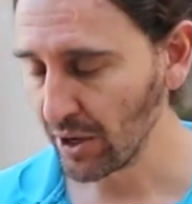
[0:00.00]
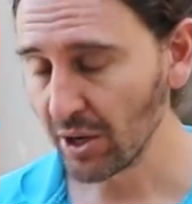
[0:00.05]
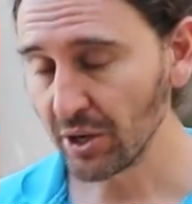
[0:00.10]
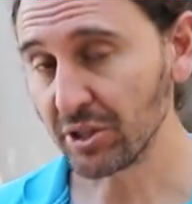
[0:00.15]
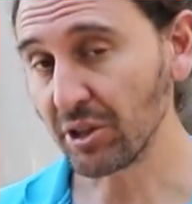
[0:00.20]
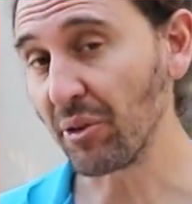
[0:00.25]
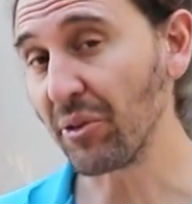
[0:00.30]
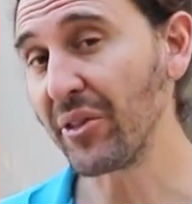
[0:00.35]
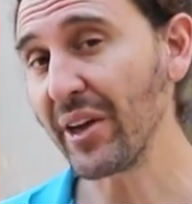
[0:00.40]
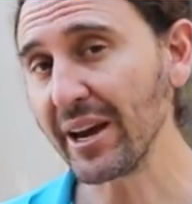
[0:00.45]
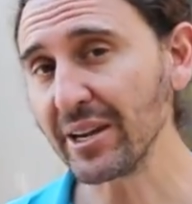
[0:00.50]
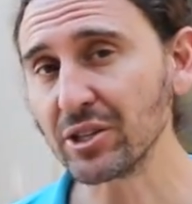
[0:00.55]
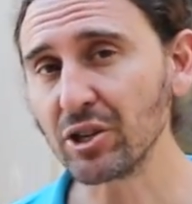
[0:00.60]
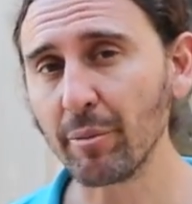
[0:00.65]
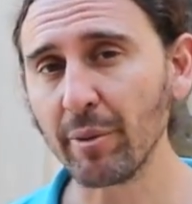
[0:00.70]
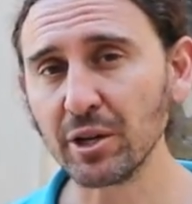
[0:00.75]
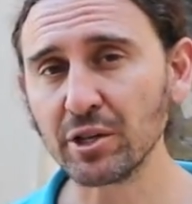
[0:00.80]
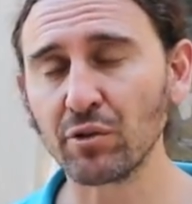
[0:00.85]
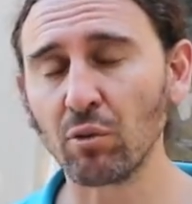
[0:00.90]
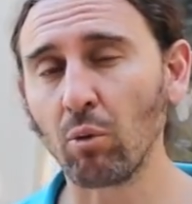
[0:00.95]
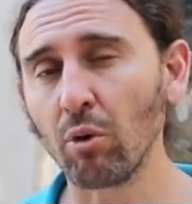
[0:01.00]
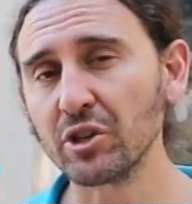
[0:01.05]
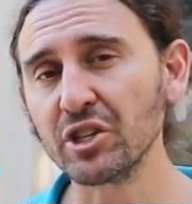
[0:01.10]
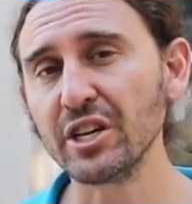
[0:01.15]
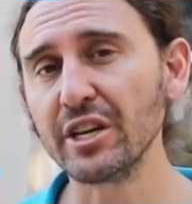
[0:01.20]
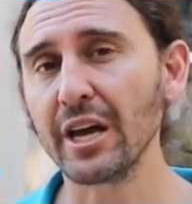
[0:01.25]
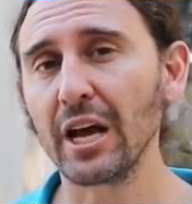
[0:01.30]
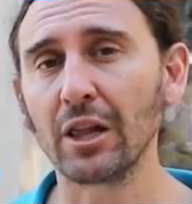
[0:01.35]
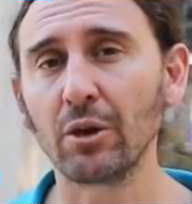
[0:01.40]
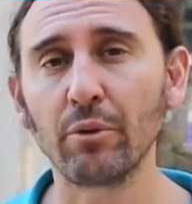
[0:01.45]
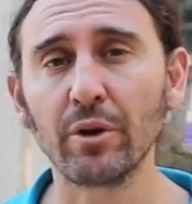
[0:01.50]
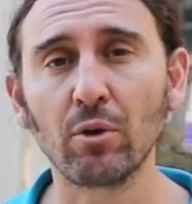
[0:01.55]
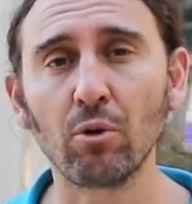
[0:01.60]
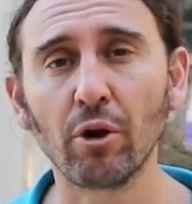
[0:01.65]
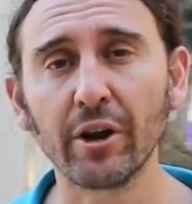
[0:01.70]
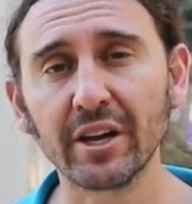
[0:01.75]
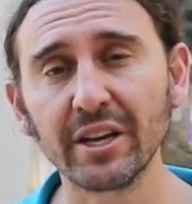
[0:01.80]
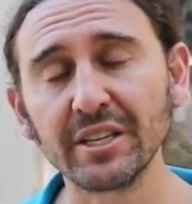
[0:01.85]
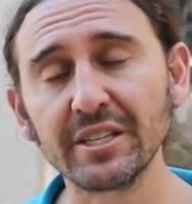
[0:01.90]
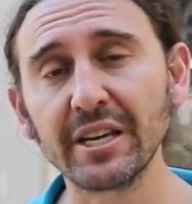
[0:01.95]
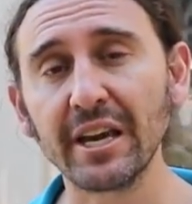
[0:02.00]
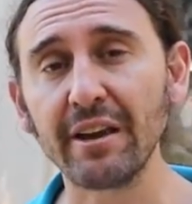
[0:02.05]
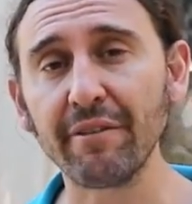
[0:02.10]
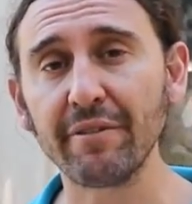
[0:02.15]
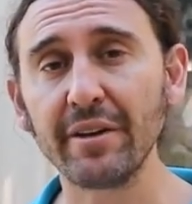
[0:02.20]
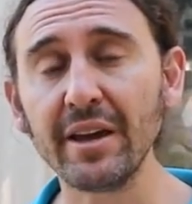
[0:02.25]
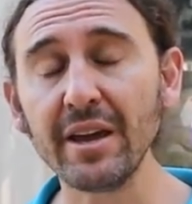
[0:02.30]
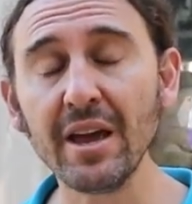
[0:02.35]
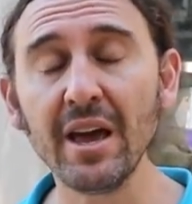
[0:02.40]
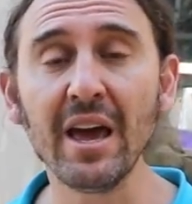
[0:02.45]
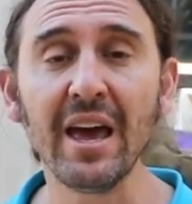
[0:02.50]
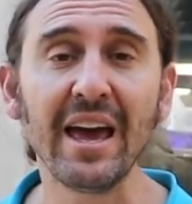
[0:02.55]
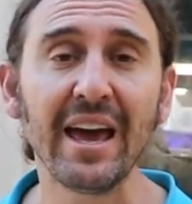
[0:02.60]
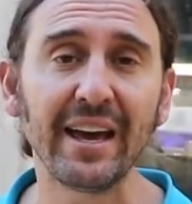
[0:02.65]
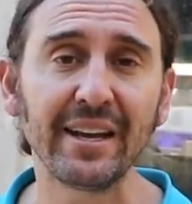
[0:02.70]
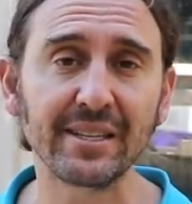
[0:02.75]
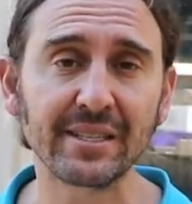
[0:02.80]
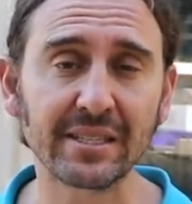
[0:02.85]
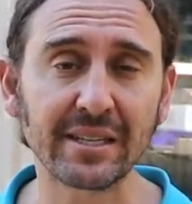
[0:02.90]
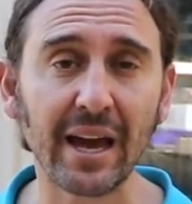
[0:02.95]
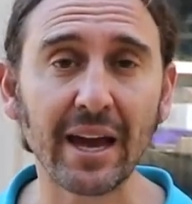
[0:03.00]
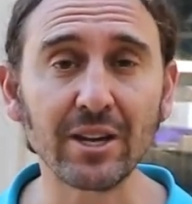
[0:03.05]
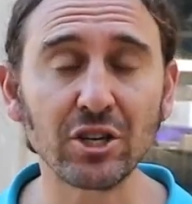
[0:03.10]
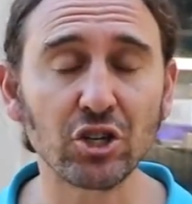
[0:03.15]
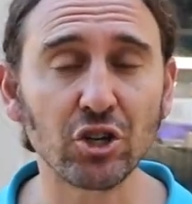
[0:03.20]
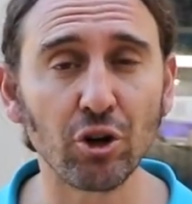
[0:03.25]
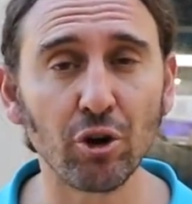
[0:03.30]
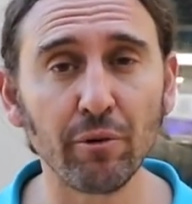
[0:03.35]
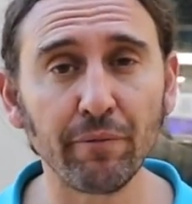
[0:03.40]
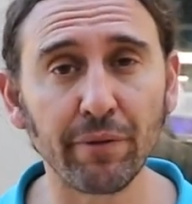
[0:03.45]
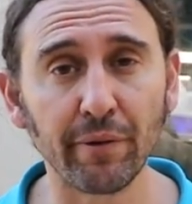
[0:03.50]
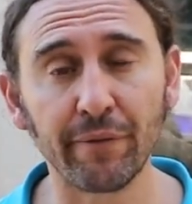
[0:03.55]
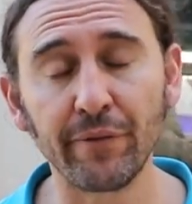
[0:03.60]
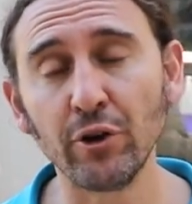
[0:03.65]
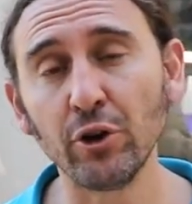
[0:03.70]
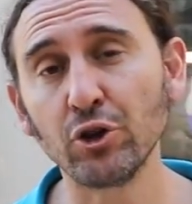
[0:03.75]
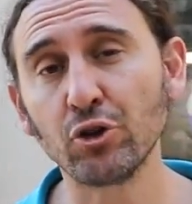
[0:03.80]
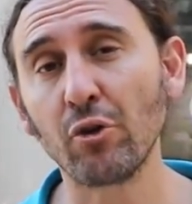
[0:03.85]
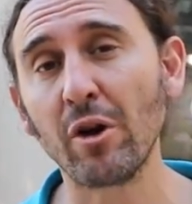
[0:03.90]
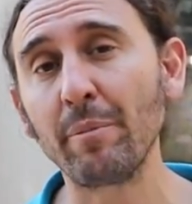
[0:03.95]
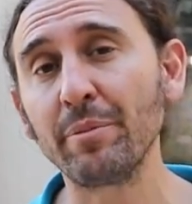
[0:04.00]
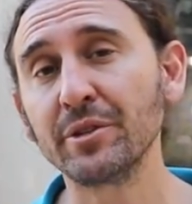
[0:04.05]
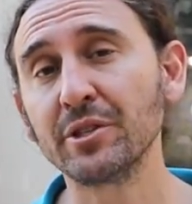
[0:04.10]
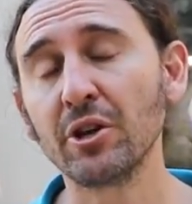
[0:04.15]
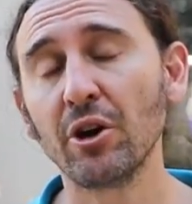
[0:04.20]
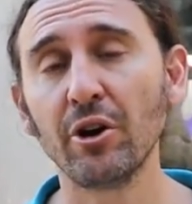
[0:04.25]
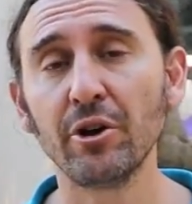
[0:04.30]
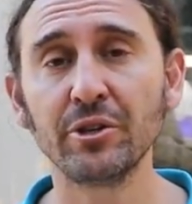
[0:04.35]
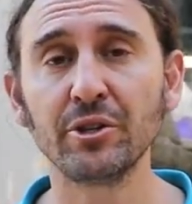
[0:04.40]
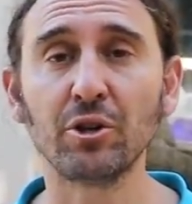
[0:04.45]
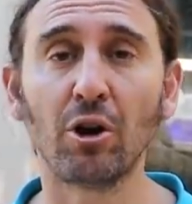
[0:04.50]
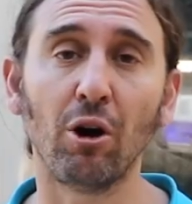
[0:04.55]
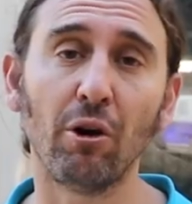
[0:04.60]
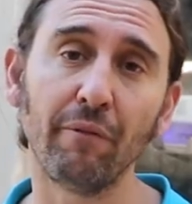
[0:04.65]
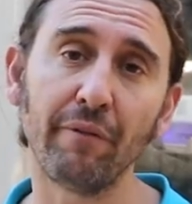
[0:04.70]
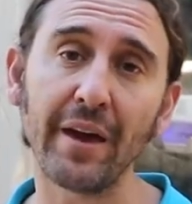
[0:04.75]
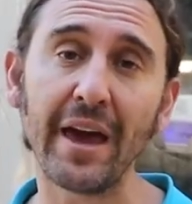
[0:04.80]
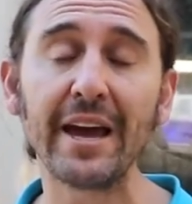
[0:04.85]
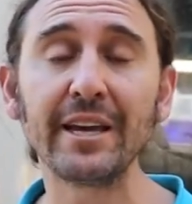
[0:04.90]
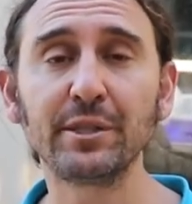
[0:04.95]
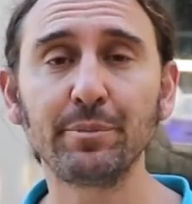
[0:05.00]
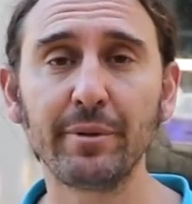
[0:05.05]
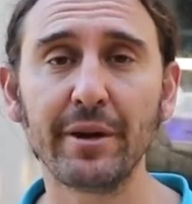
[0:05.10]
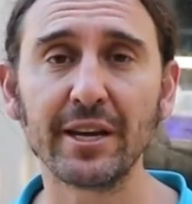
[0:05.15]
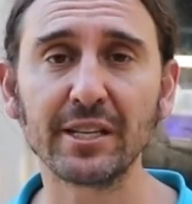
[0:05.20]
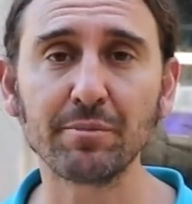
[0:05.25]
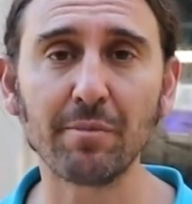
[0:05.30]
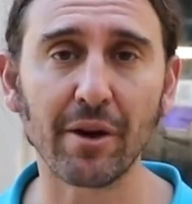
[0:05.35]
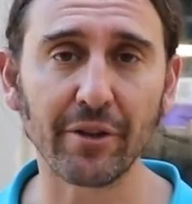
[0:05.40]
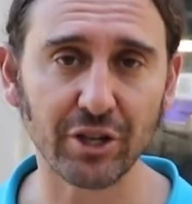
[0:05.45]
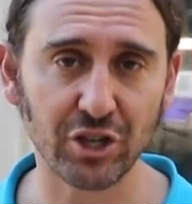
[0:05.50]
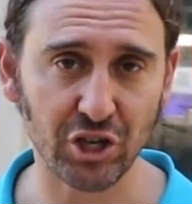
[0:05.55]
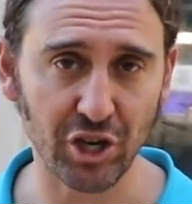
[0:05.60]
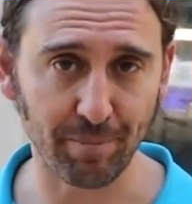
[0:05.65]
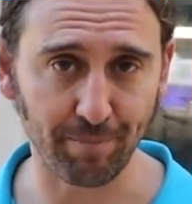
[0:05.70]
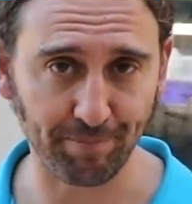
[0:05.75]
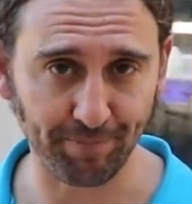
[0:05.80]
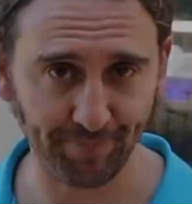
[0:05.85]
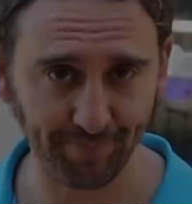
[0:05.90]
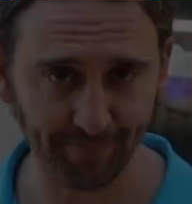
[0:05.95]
So thanks so much for watching Gallery Aquatica TV and stay tuned for future episodes of SPS Mothership.